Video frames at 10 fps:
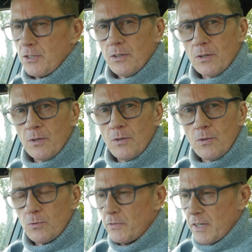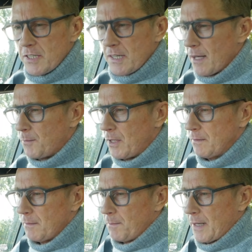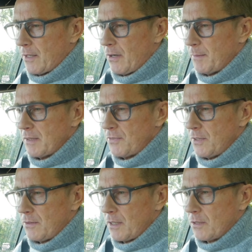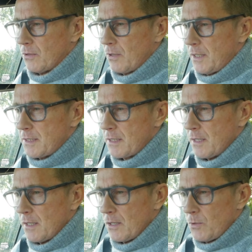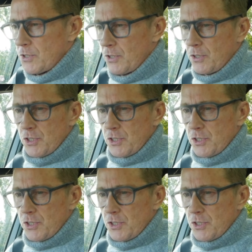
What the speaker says: your reverse camera, panoramic view they call it, which you can